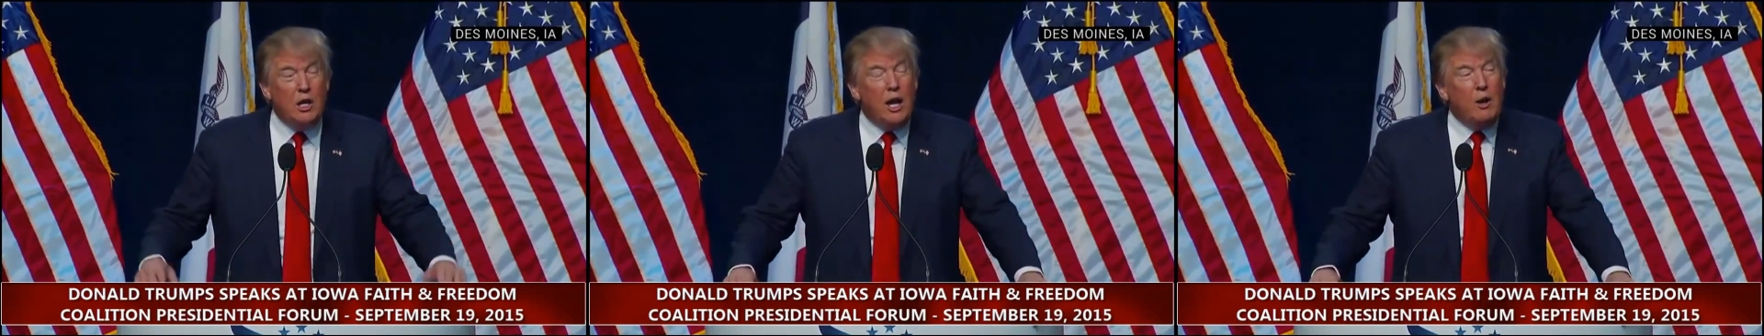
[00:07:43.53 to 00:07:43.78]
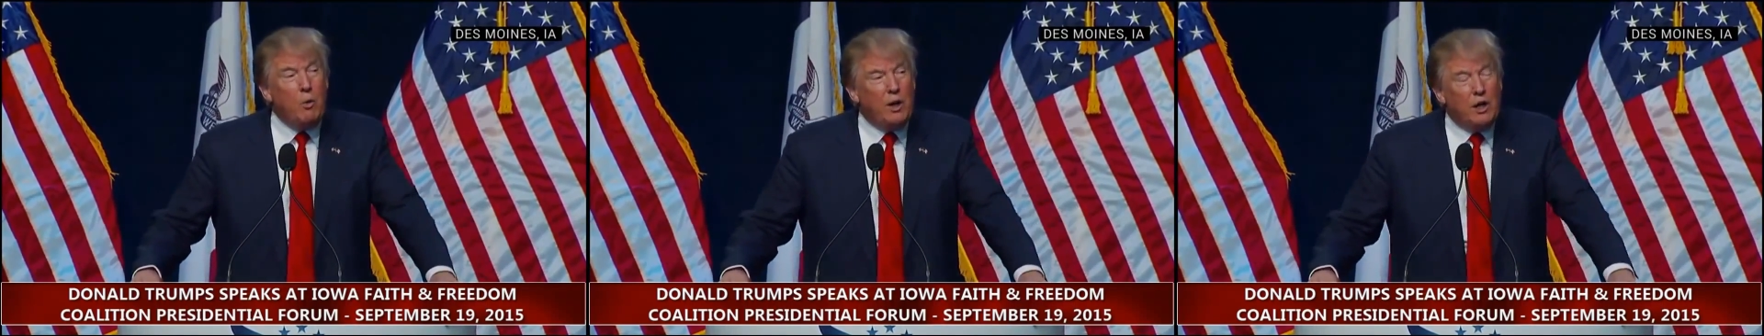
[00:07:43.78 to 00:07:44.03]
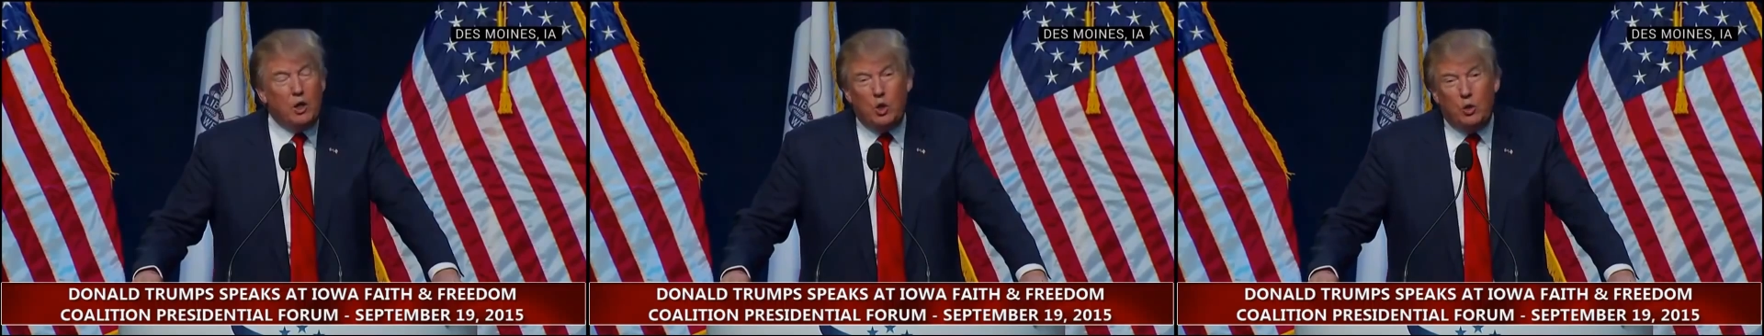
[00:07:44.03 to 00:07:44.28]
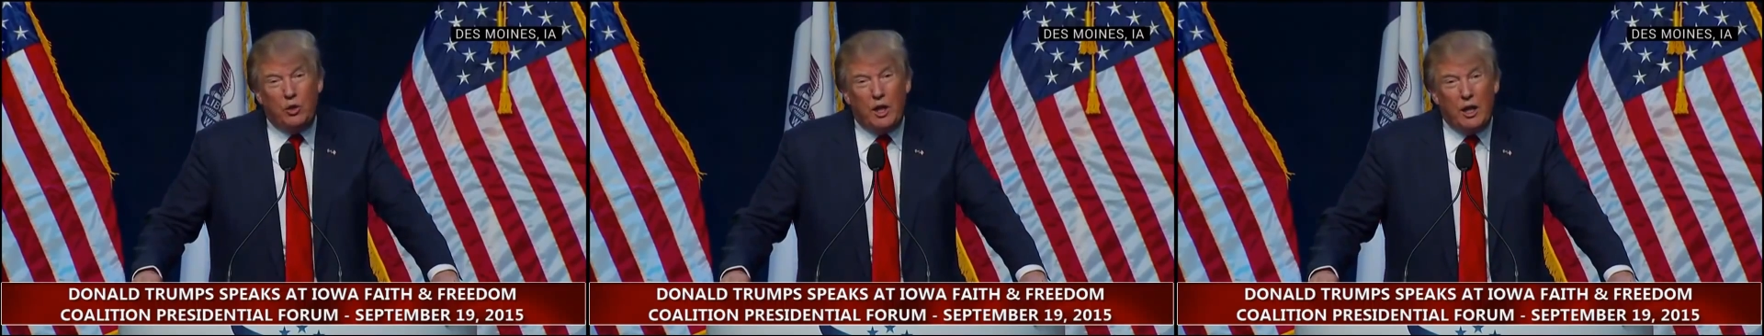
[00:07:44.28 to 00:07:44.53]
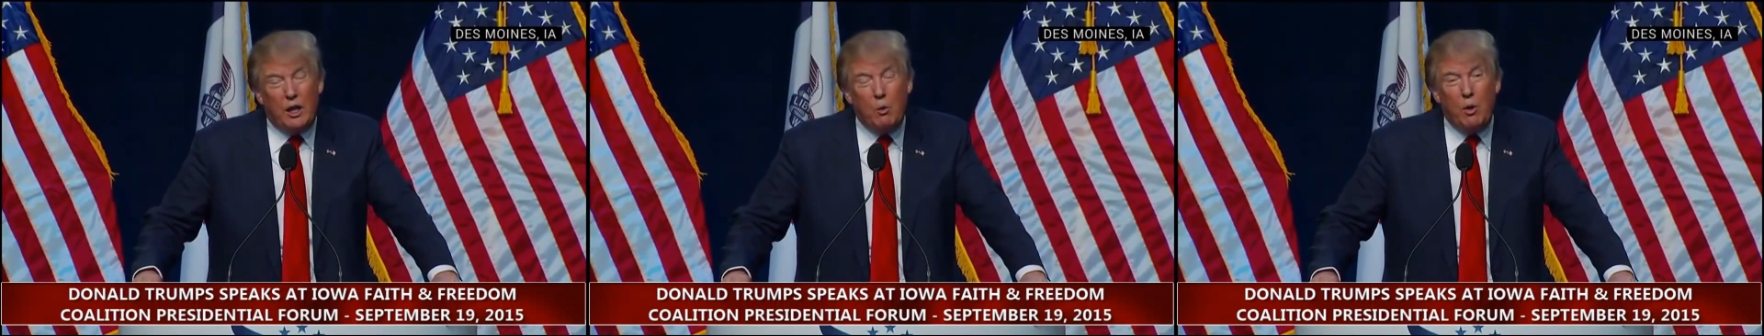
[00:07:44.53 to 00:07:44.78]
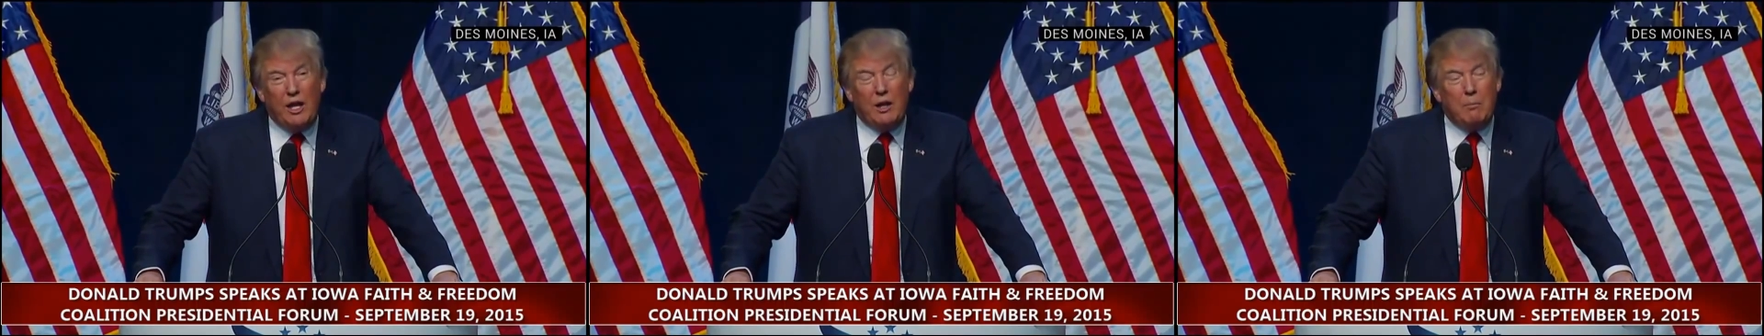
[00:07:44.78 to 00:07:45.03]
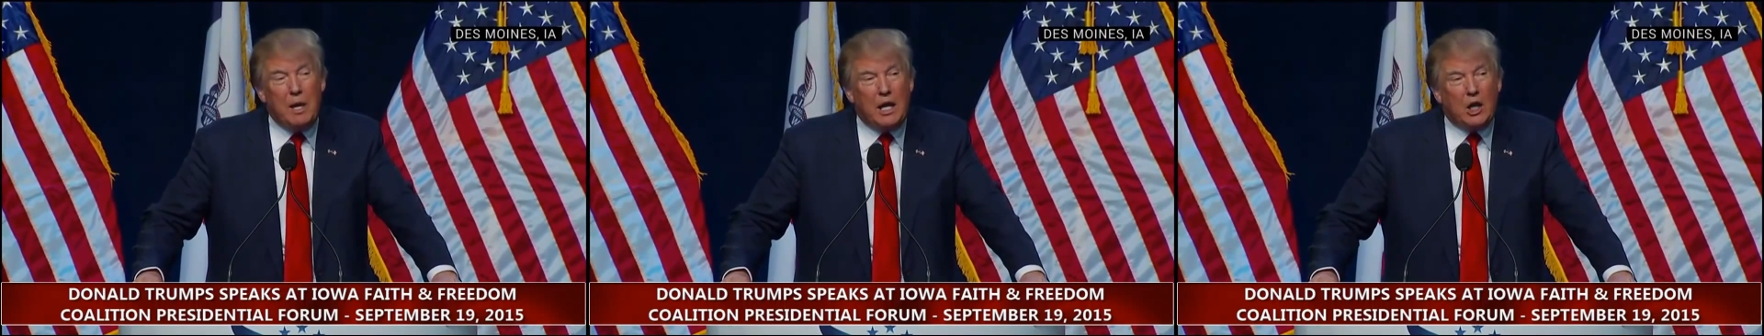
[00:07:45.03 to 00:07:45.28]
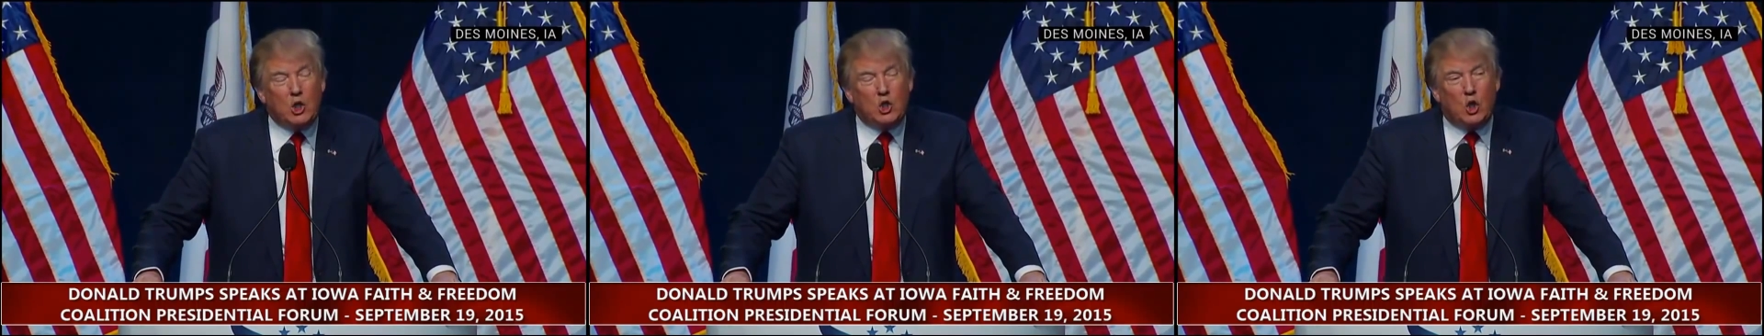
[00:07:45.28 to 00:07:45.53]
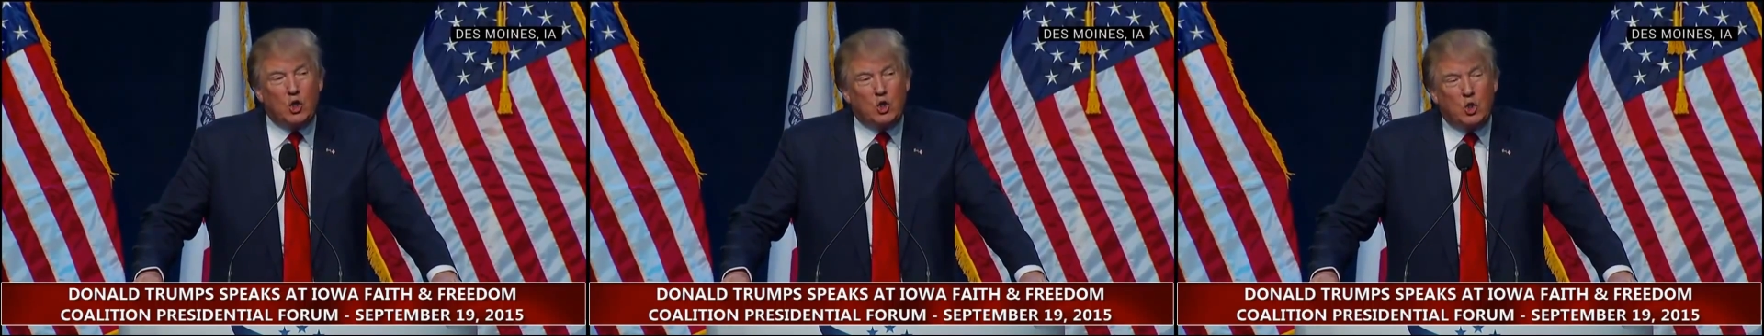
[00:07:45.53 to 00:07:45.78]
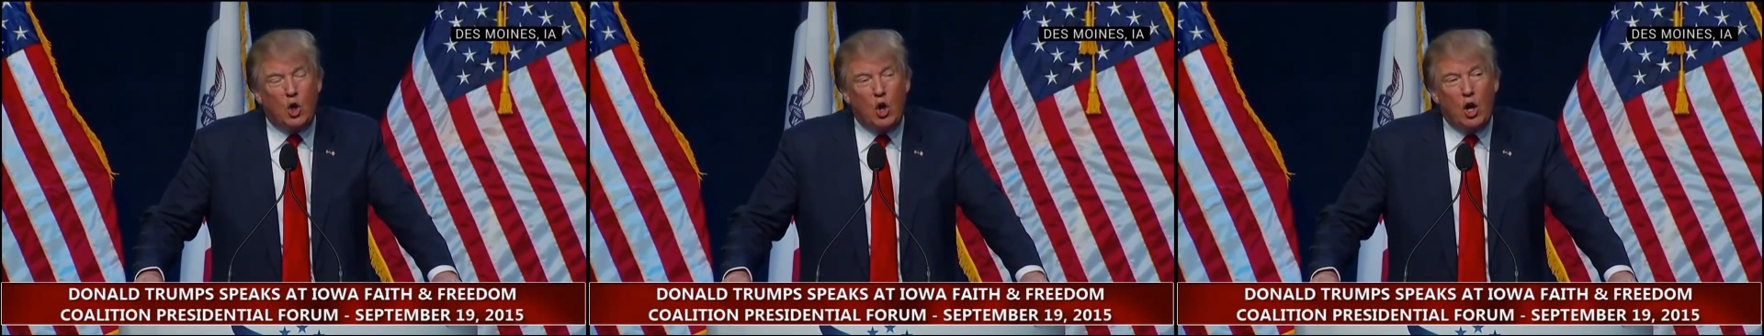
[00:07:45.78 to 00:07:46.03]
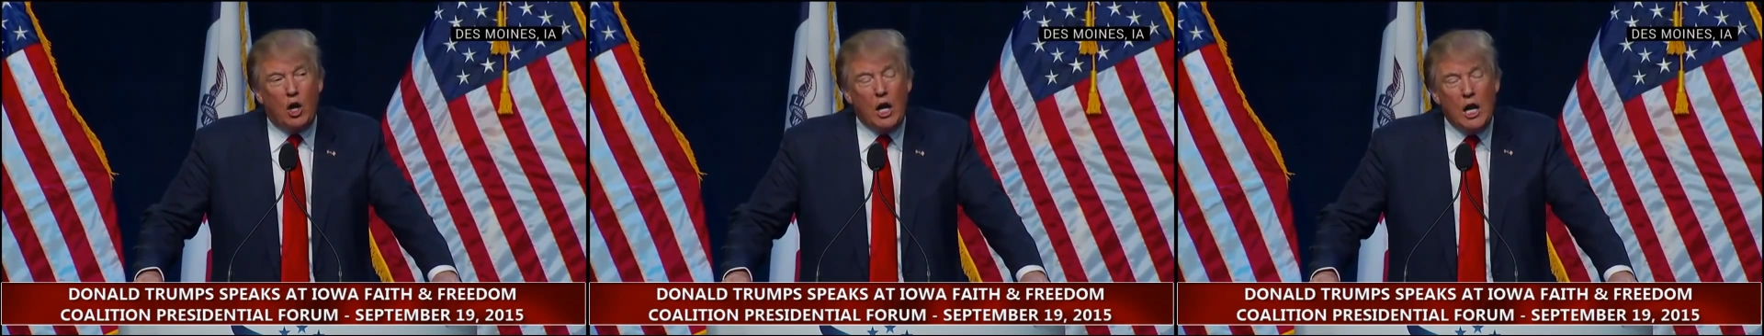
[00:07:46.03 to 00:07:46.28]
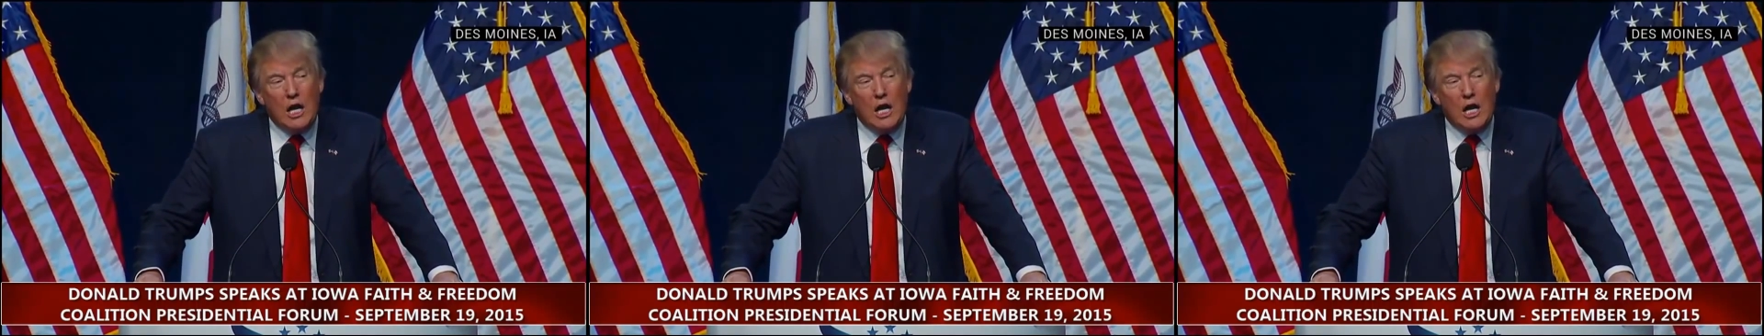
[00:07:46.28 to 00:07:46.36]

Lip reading: And we're going to do that. We're going to make it so strong.